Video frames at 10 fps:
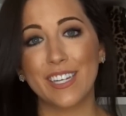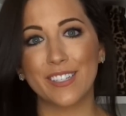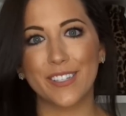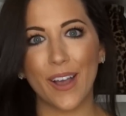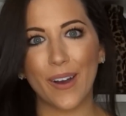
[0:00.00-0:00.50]

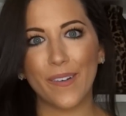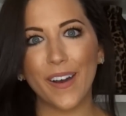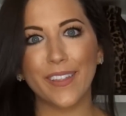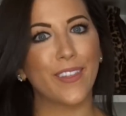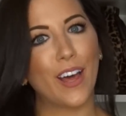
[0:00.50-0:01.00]
So
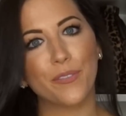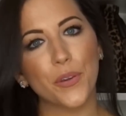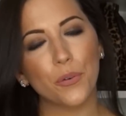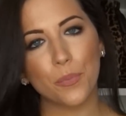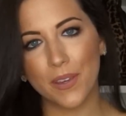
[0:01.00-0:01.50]
a lot of
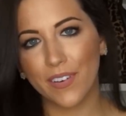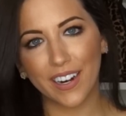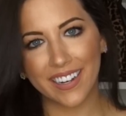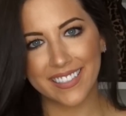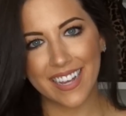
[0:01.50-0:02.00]
you will be
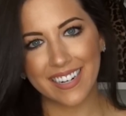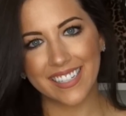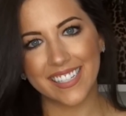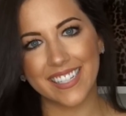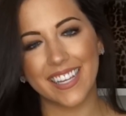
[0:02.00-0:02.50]
very excited
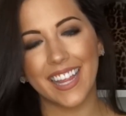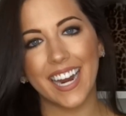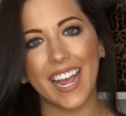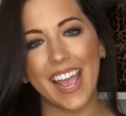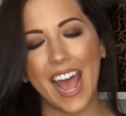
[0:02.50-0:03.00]
to see
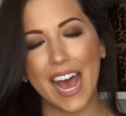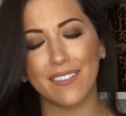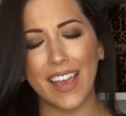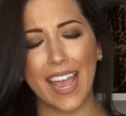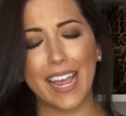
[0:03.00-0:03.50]
that I
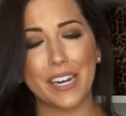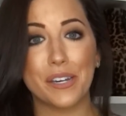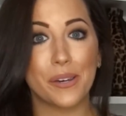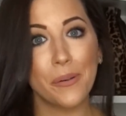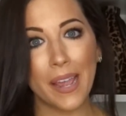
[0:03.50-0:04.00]
have a
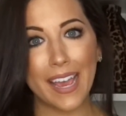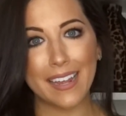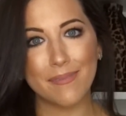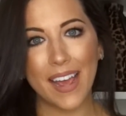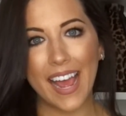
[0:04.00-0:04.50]
new
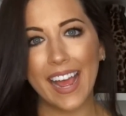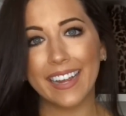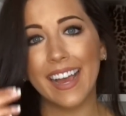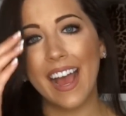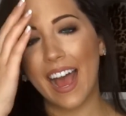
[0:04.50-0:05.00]
handbag